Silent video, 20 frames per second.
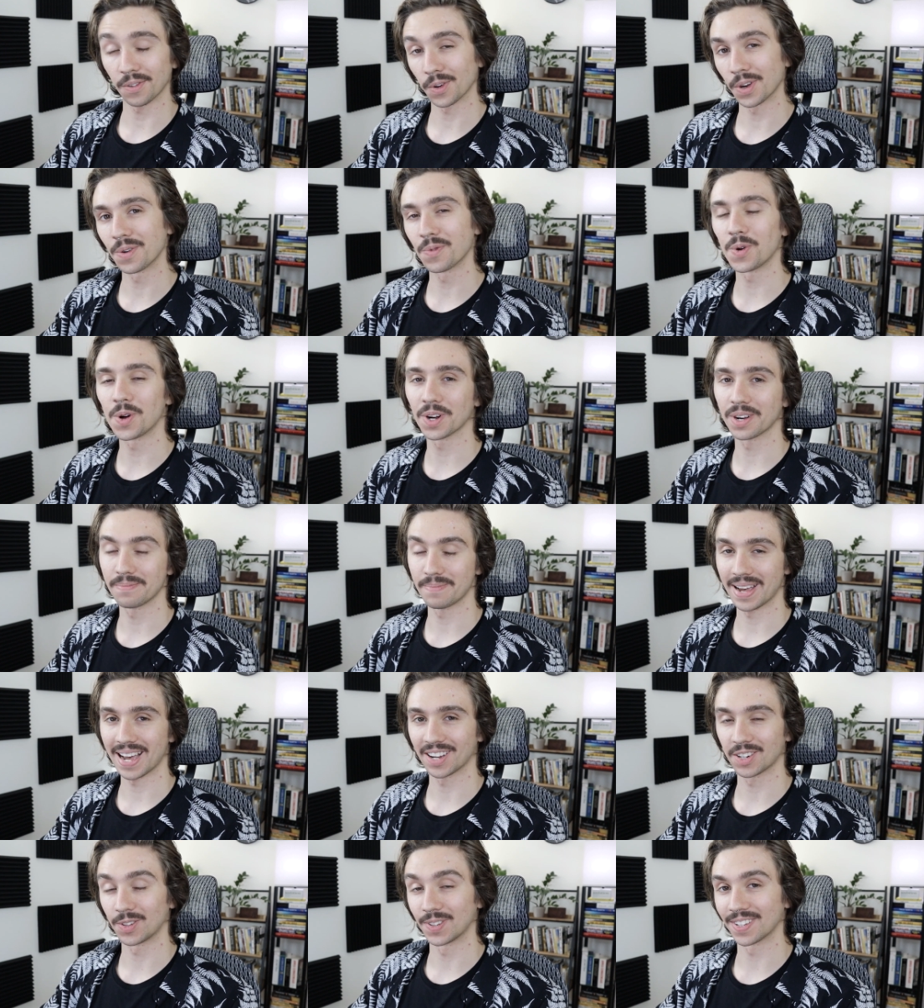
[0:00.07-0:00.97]
everyone, welcome
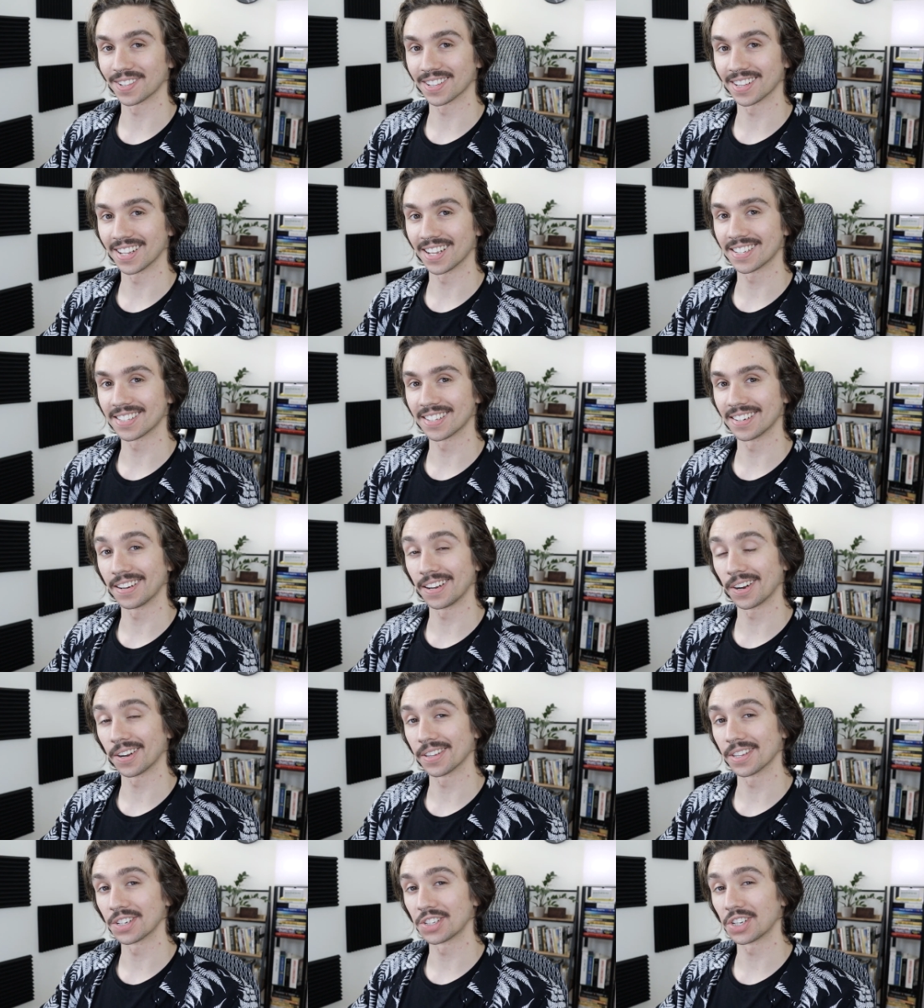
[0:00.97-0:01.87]
back to another lesson
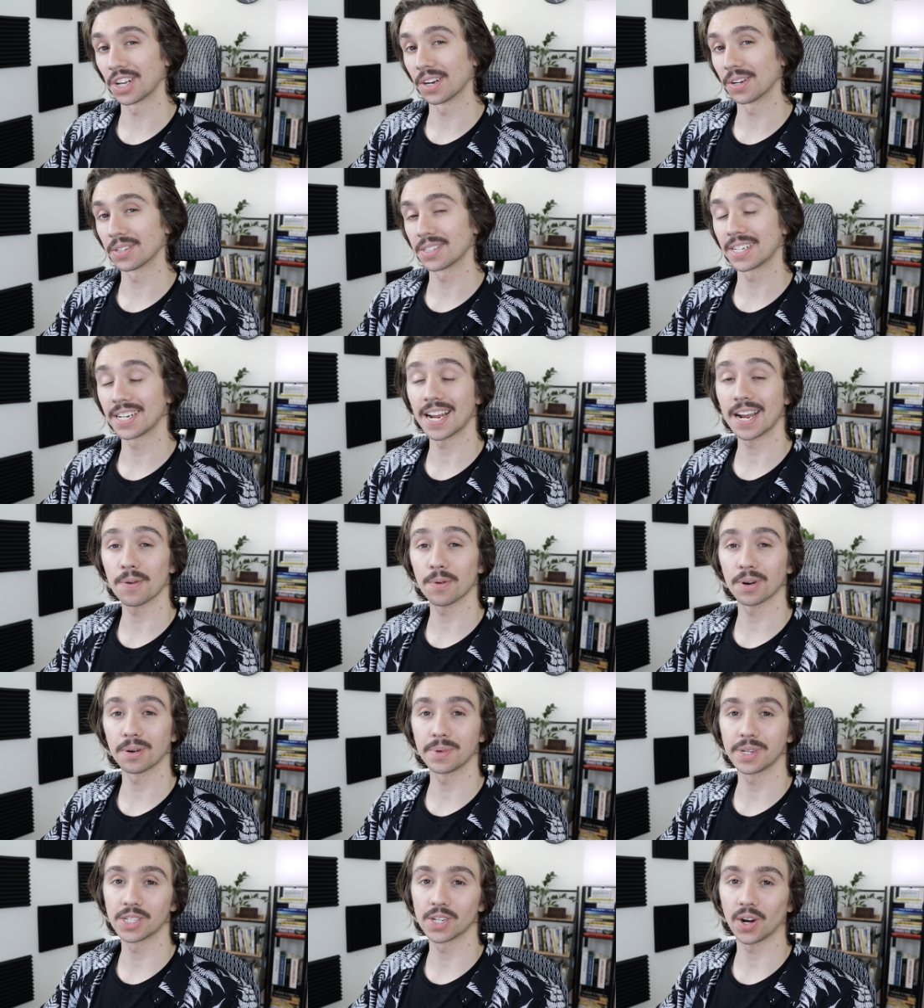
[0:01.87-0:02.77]
here on the channel. Today we're
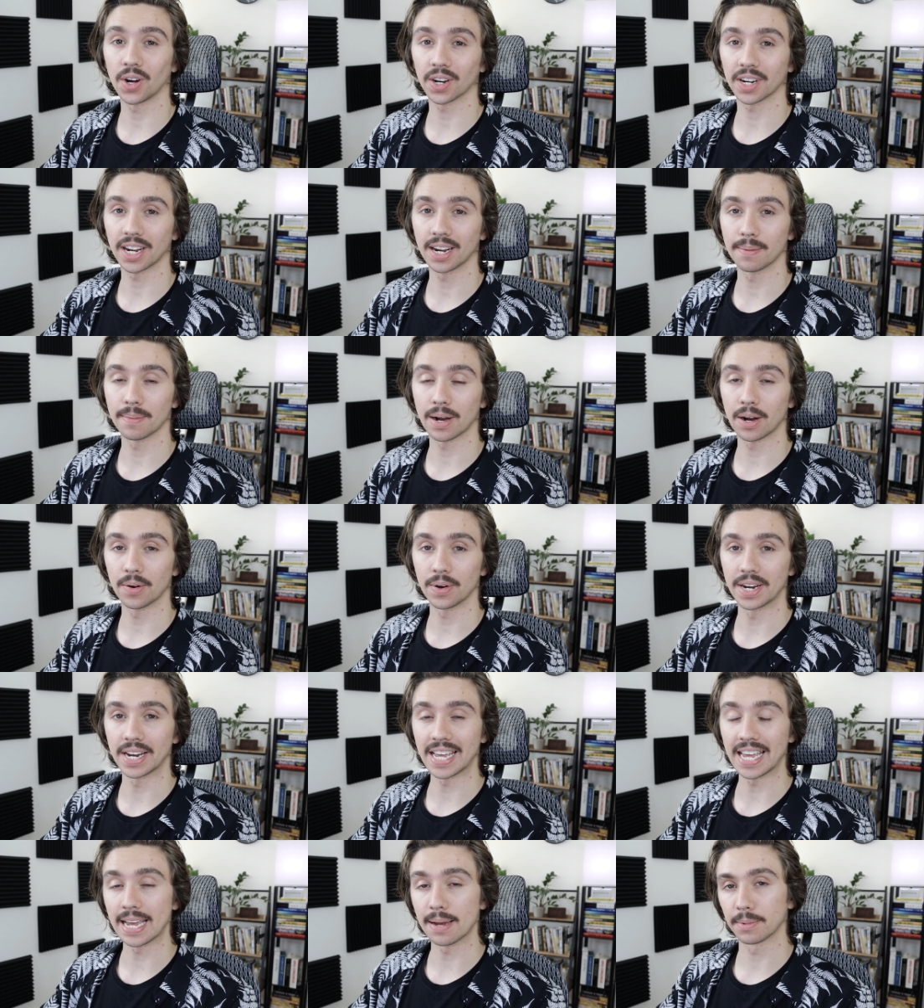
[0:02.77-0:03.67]
going to be talking about
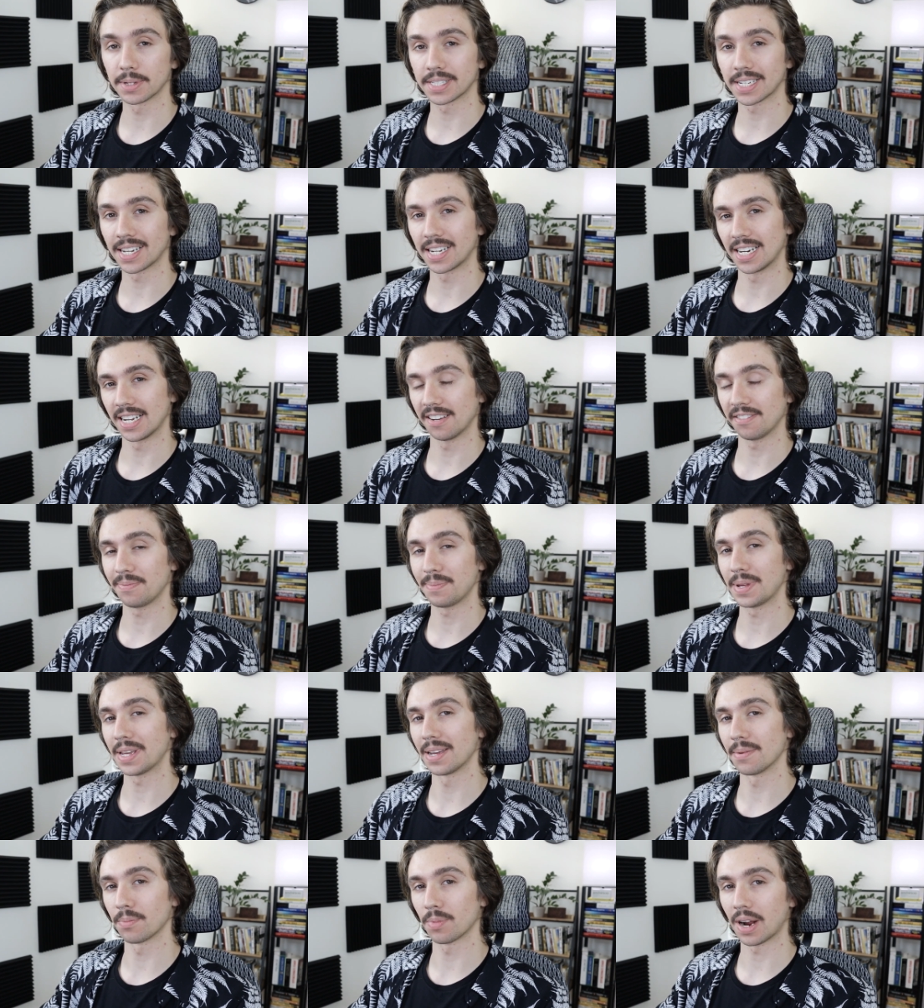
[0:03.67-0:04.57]
an Amazon
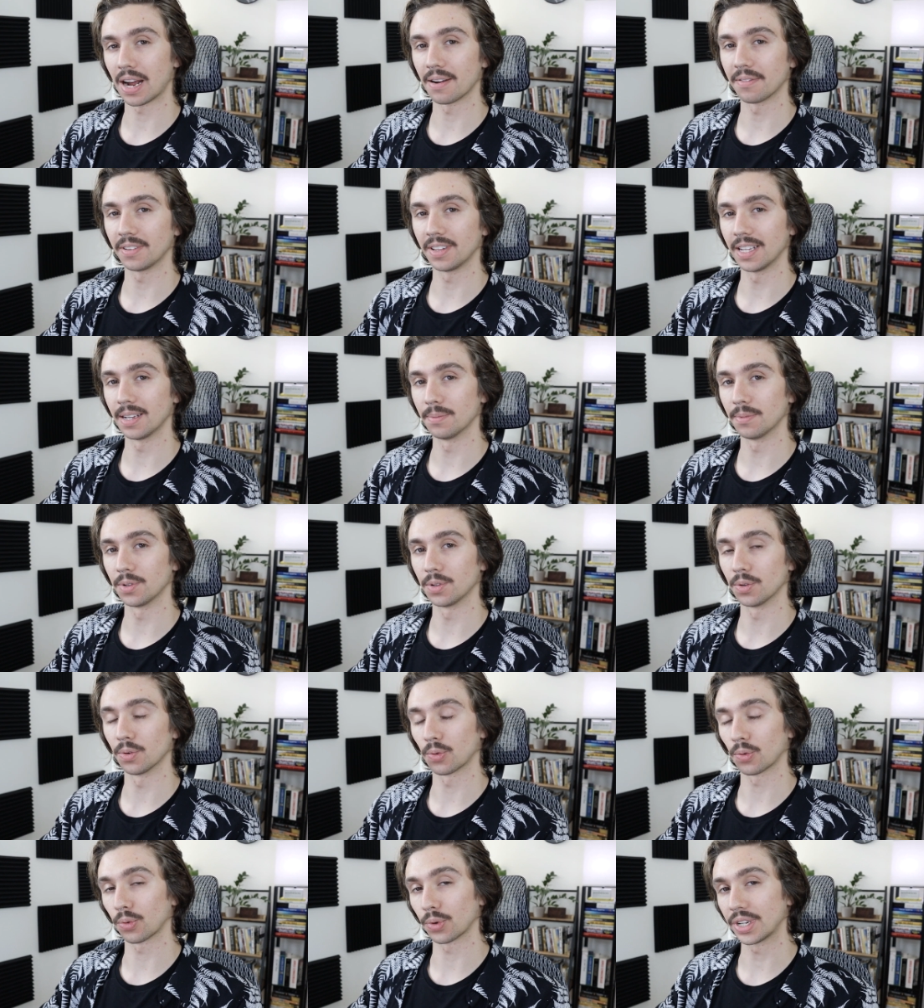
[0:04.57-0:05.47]
FBA private
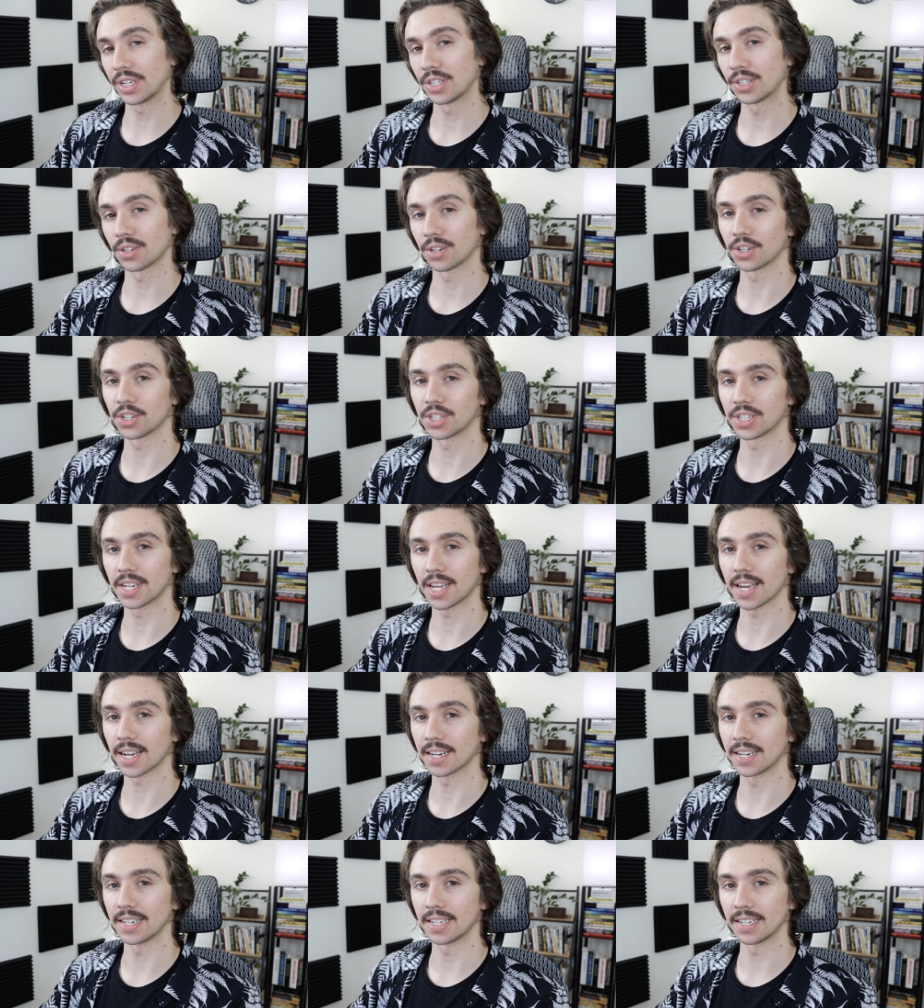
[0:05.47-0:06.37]
label research
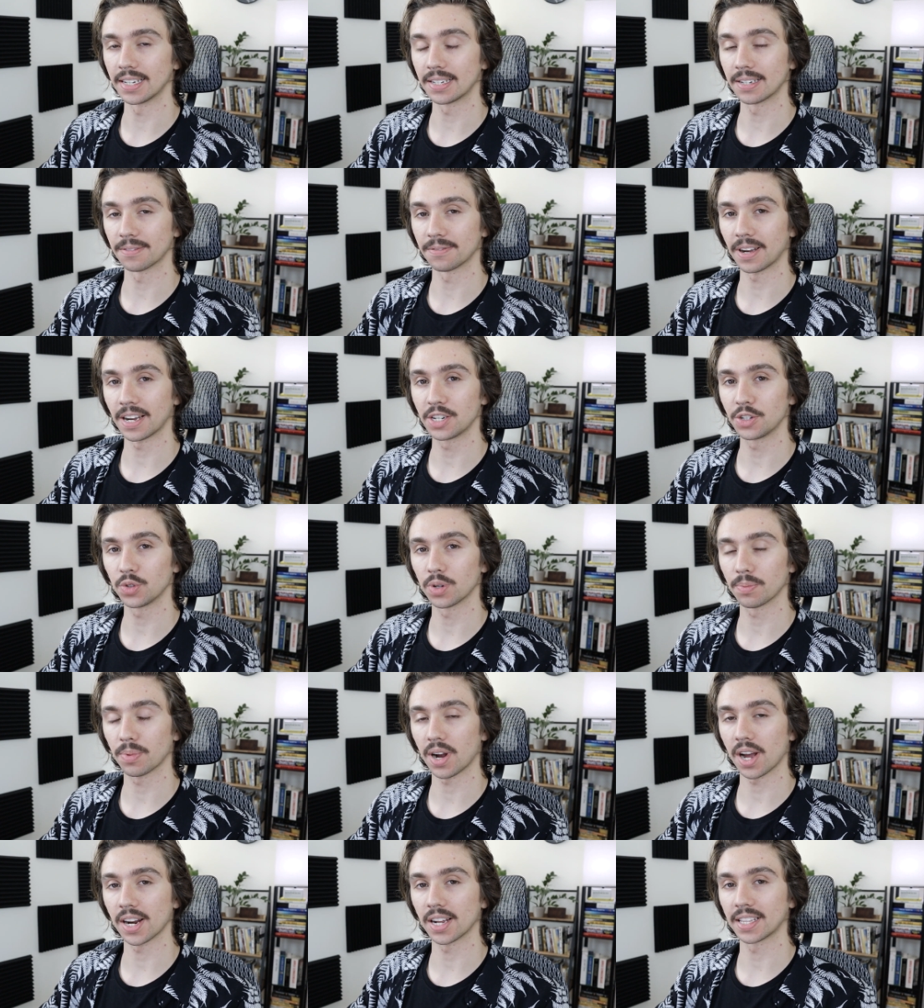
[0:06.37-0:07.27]
technique to find you a
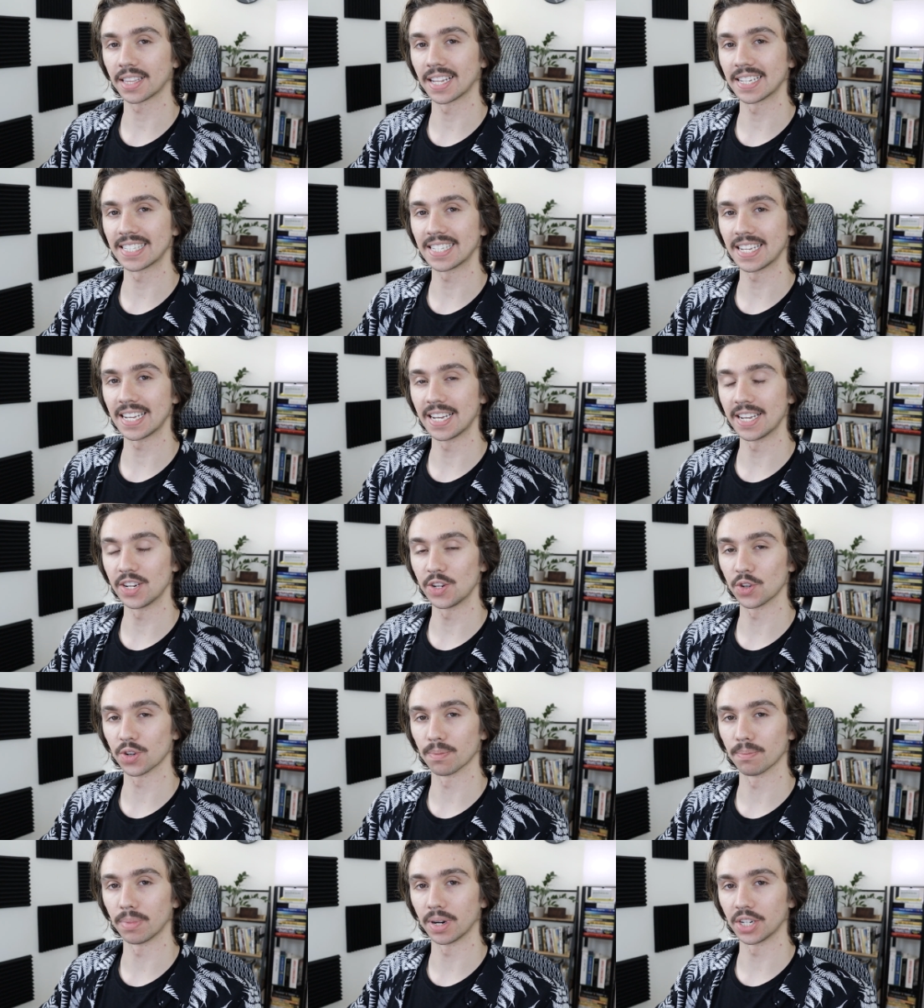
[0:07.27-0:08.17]
product that's in
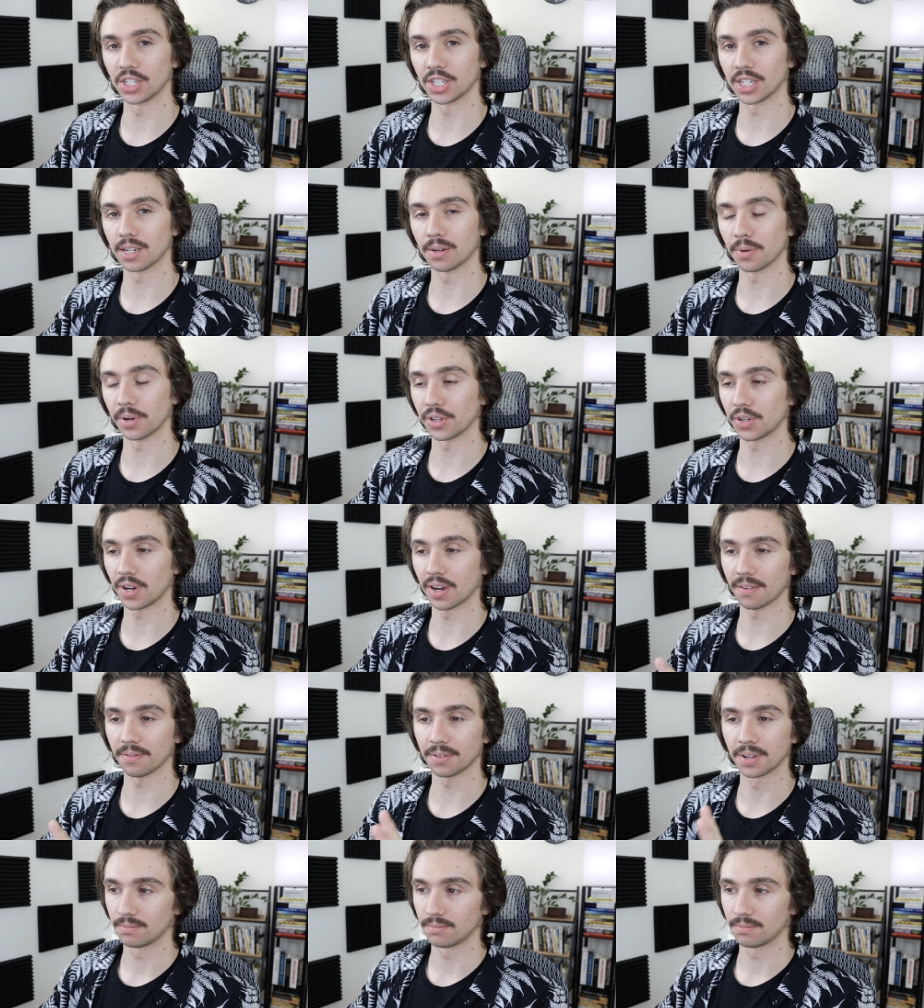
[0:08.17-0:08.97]
your budget, whether you have